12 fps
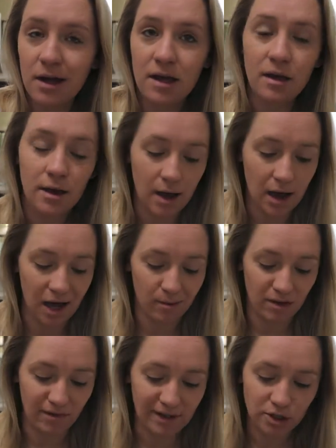
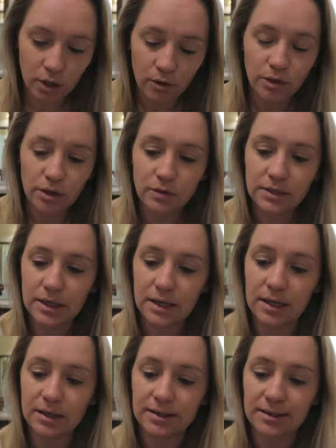If I don't use
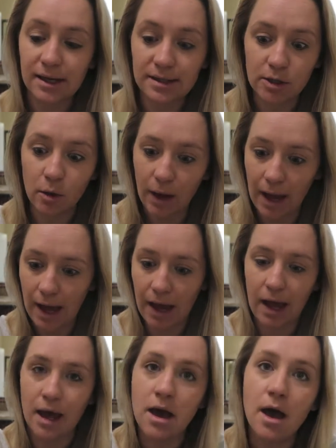this, it's
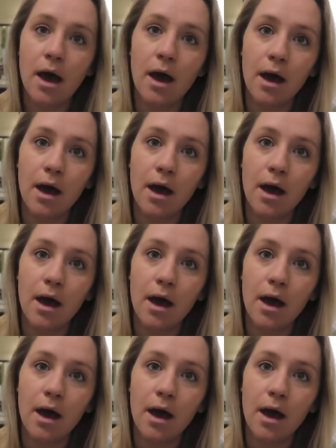okay.